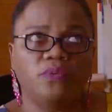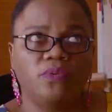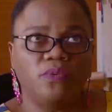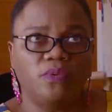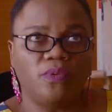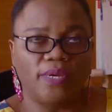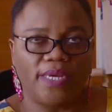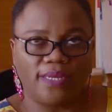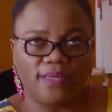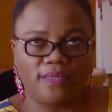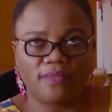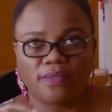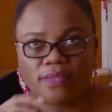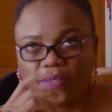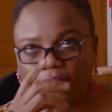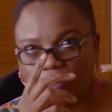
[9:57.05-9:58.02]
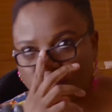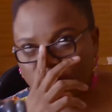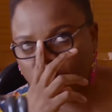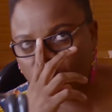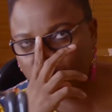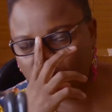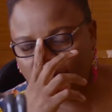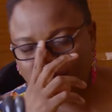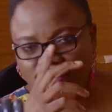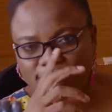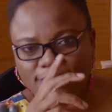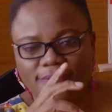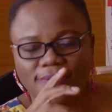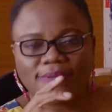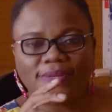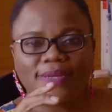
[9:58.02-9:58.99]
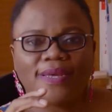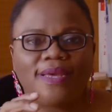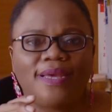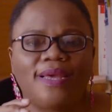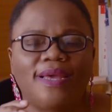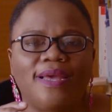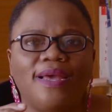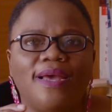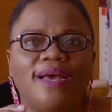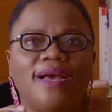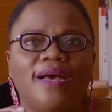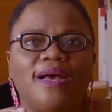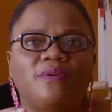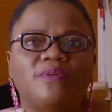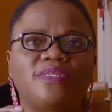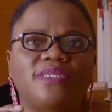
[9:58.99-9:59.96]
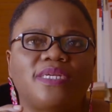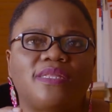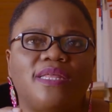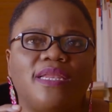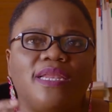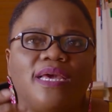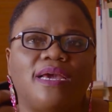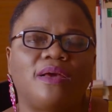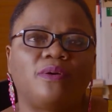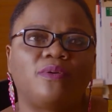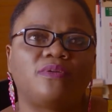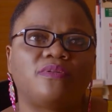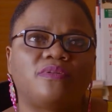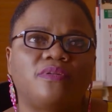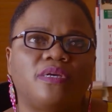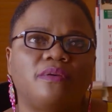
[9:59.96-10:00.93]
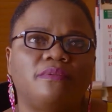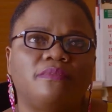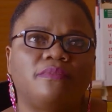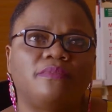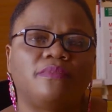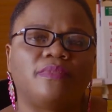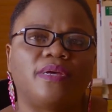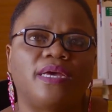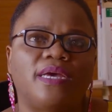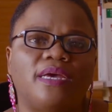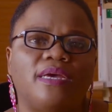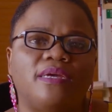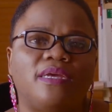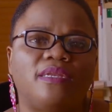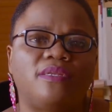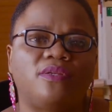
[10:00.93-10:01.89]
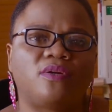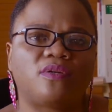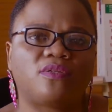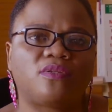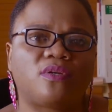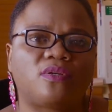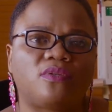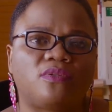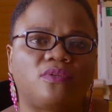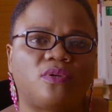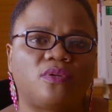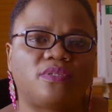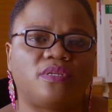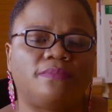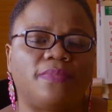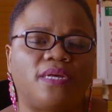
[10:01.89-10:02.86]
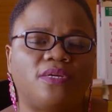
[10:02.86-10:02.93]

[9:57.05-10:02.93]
Well, I would say that like I was a doctor talked about,